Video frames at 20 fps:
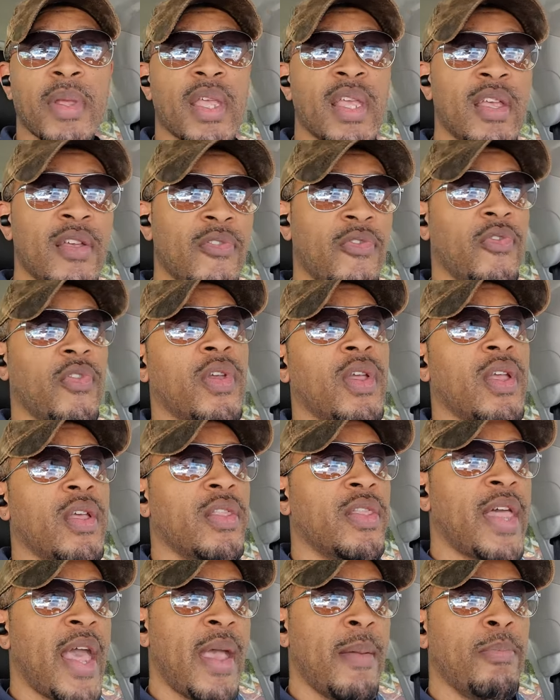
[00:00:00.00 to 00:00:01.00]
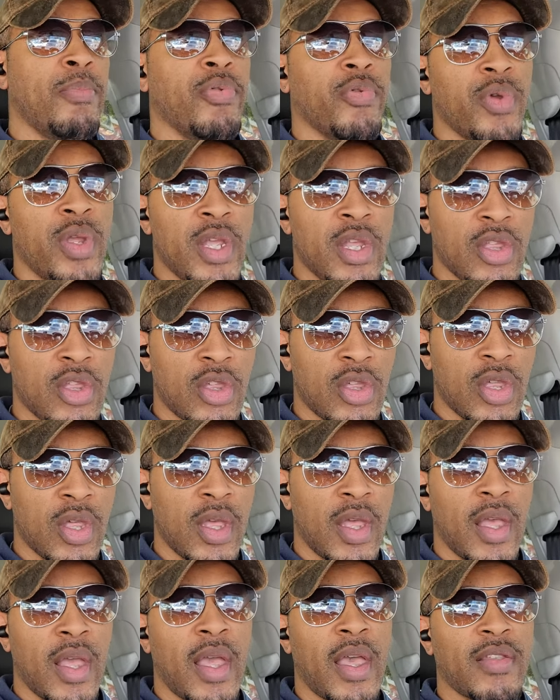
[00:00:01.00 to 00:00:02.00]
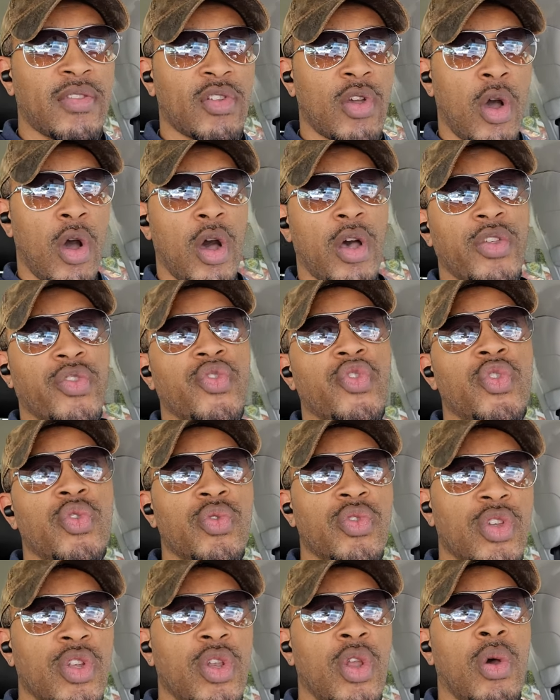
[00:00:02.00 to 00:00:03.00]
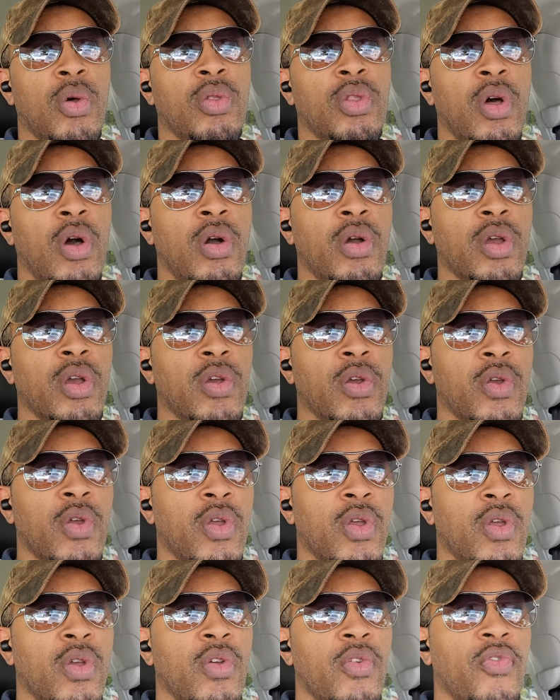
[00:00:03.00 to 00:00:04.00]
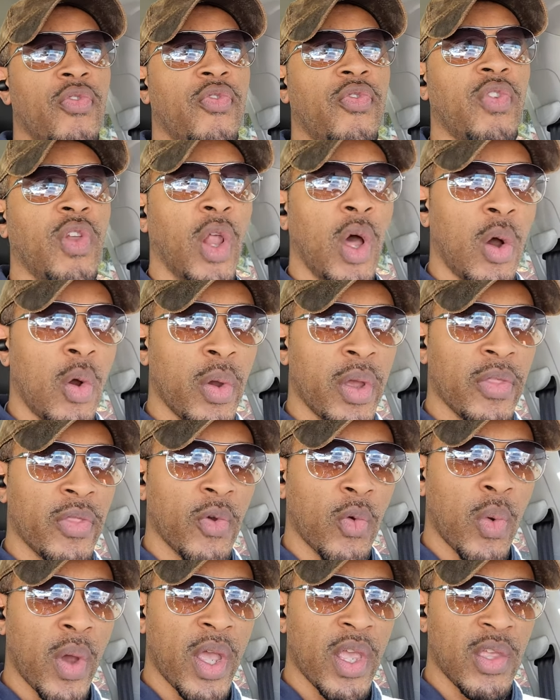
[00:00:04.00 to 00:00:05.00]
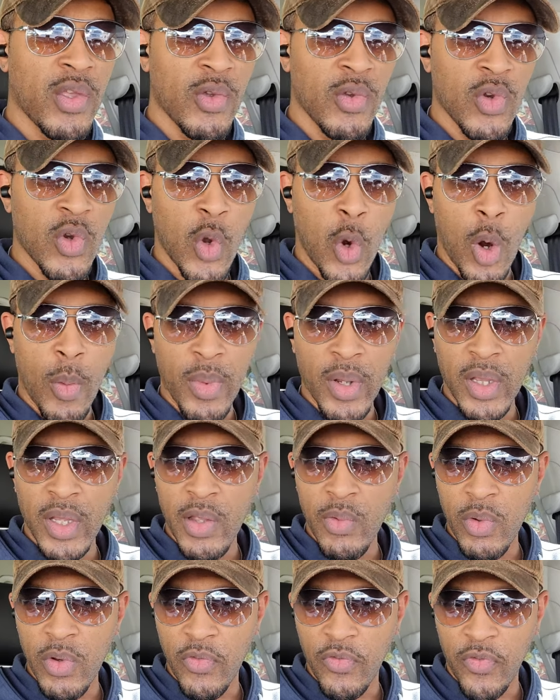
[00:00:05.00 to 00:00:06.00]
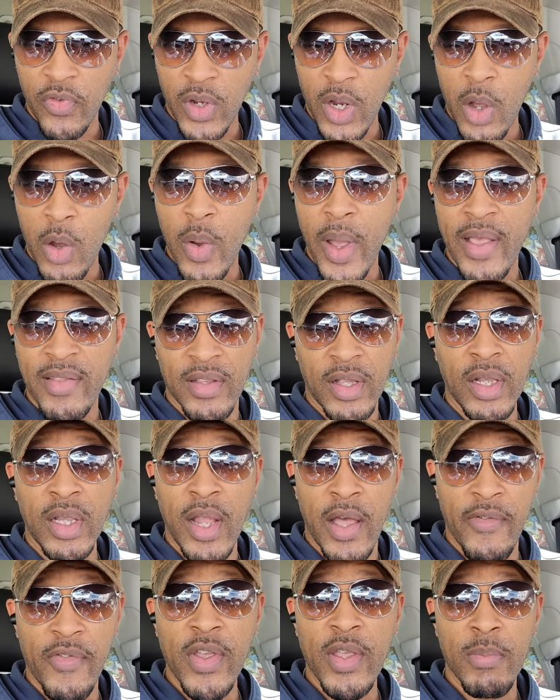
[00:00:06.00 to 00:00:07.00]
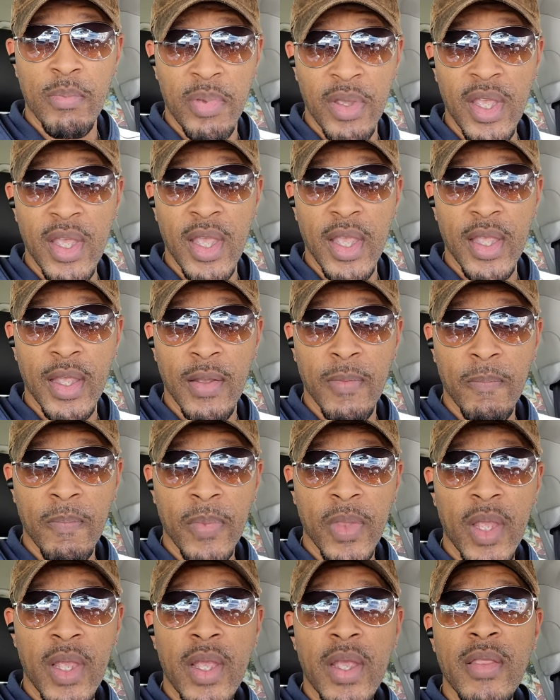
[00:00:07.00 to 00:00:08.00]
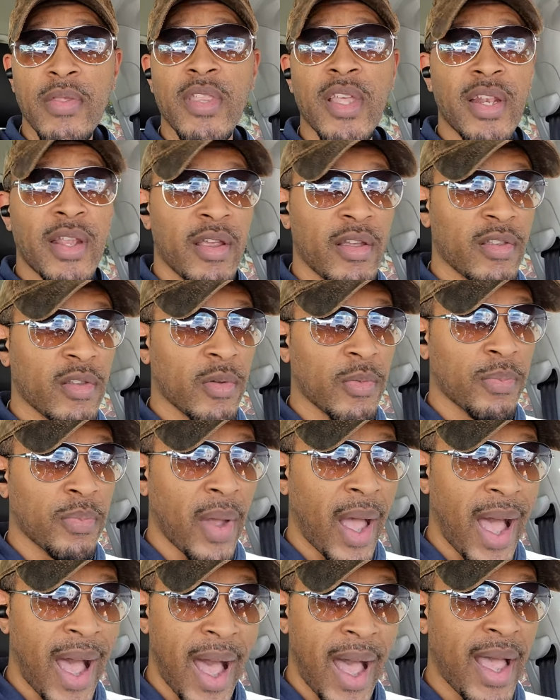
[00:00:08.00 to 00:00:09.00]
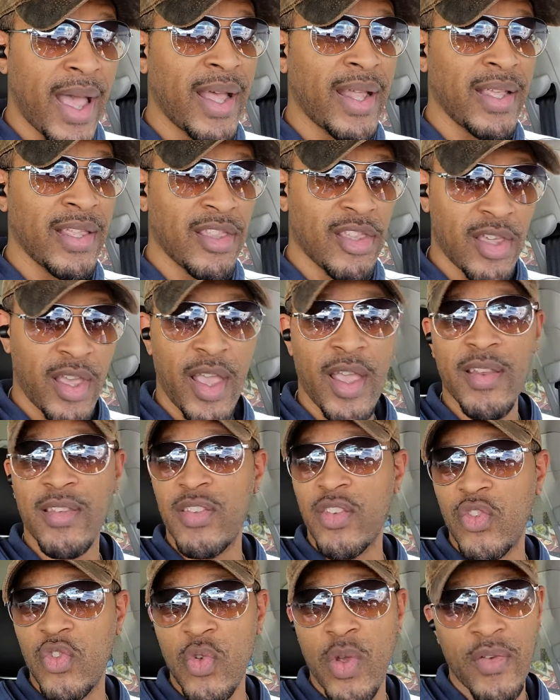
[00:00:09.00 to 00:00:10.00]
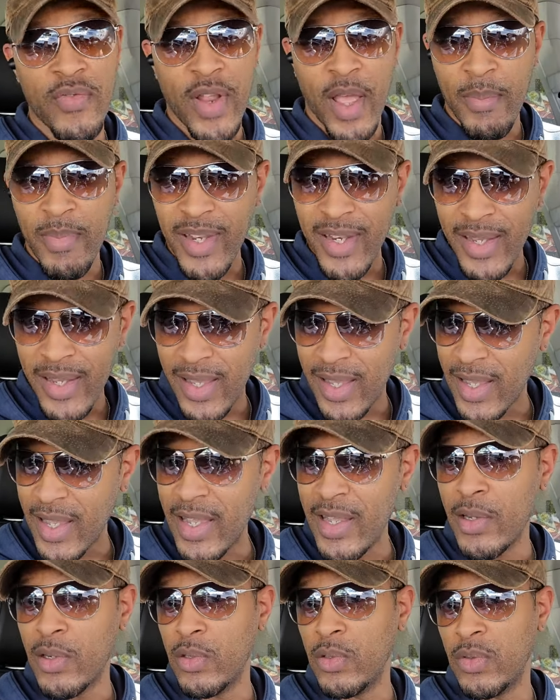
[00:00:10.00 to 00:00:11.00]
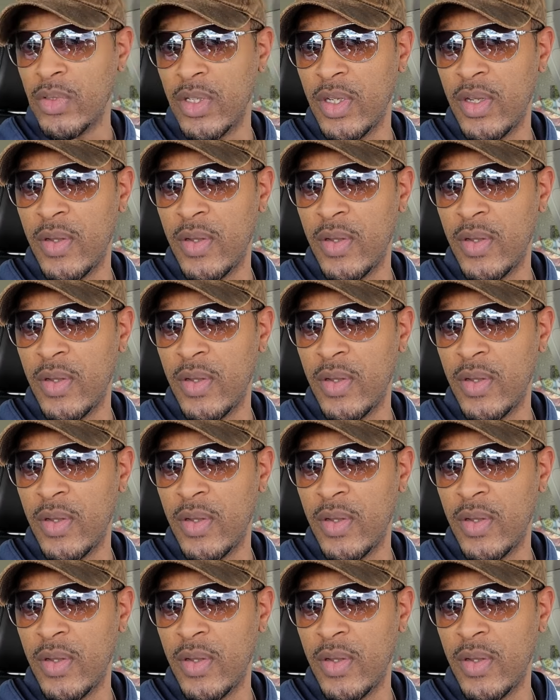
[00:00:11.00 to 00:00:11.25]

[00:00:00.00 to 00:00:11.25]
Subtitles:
If that breach has caused you to no longer flow in the way you normally would flow as a loving being, then there's a high chance that you have not been healed.